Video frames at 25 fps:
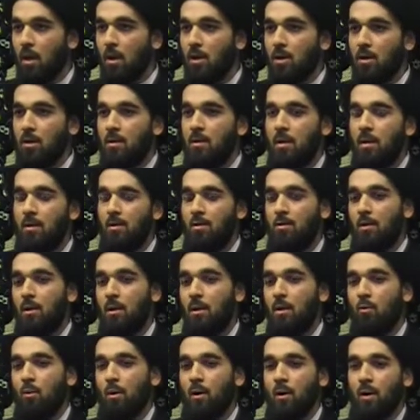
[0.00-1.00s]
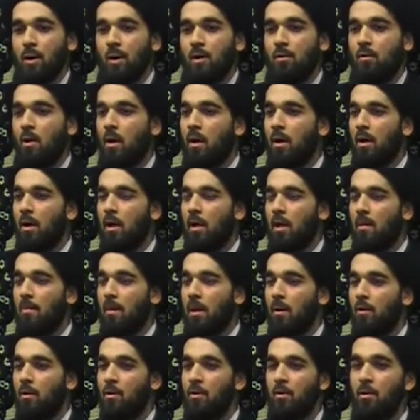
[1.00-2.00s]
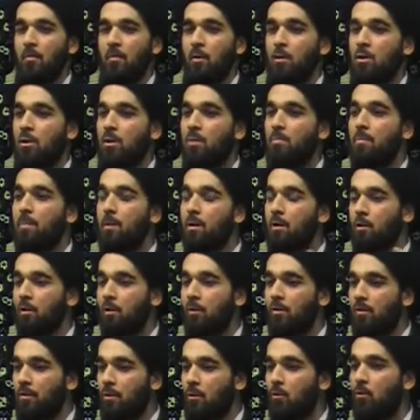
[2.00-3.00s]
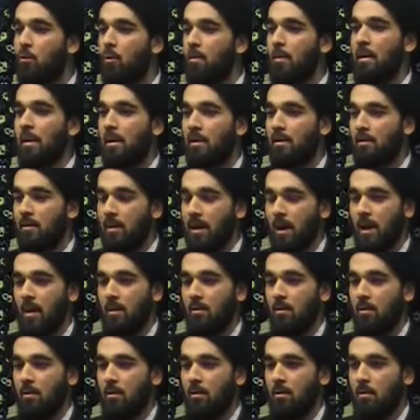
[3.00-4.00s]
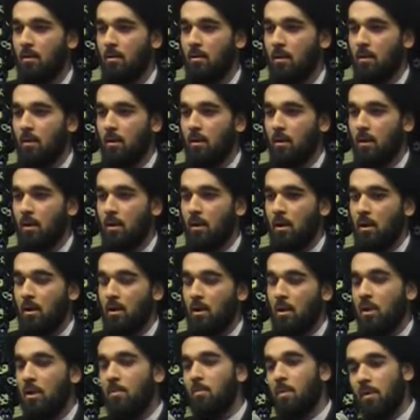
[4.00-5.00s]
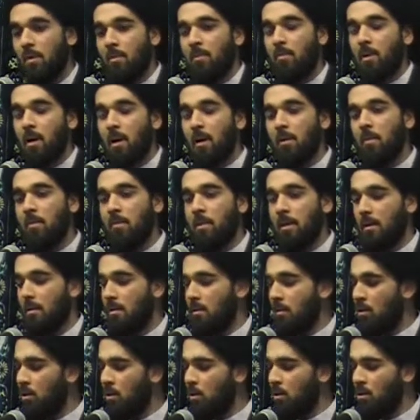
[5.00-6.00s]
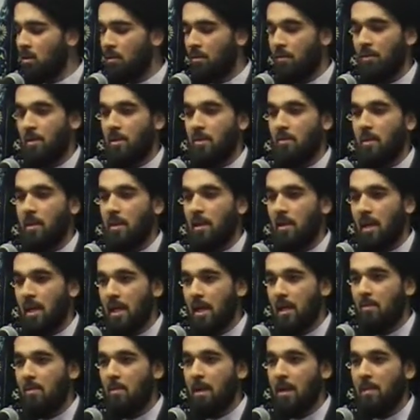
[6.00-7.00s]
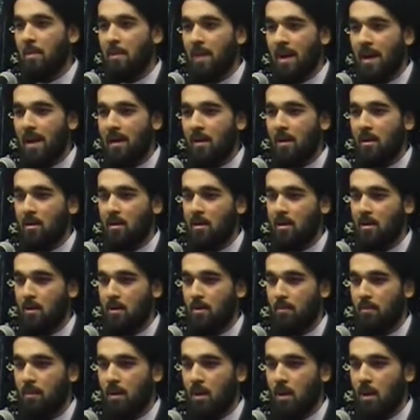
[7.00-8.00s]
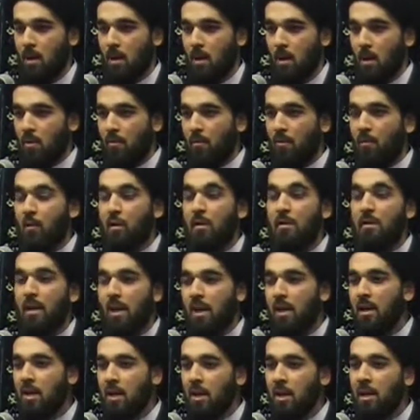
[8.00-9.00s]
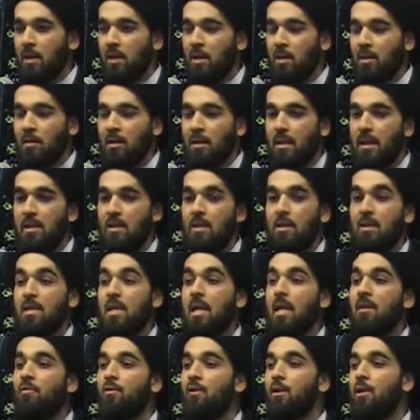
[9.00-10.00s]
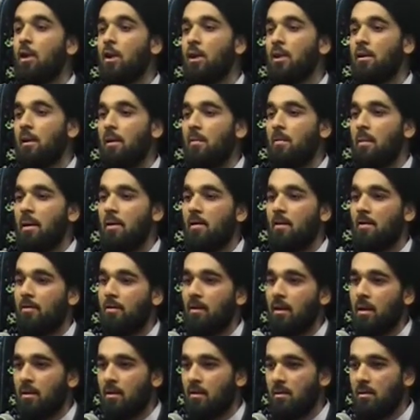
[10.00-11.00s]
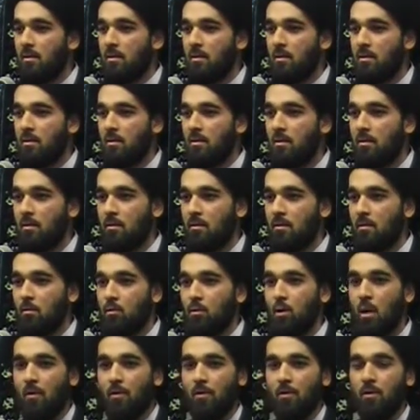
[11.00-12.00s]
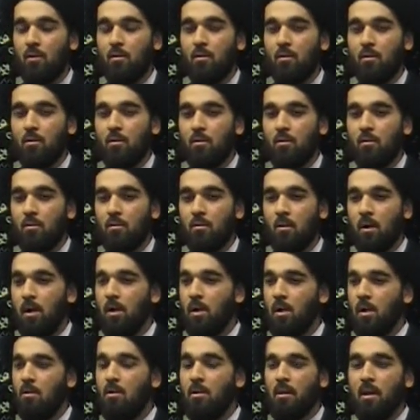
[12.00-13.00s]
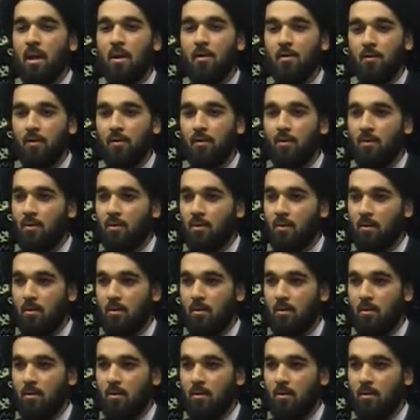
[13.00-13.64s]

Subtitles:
She says to her, what are you talking about? You're the most beautiful woman in town. She says, but the problem is, Yusuf has been in my palace for 10 years and he's never looked at me in the face. Never. In his life.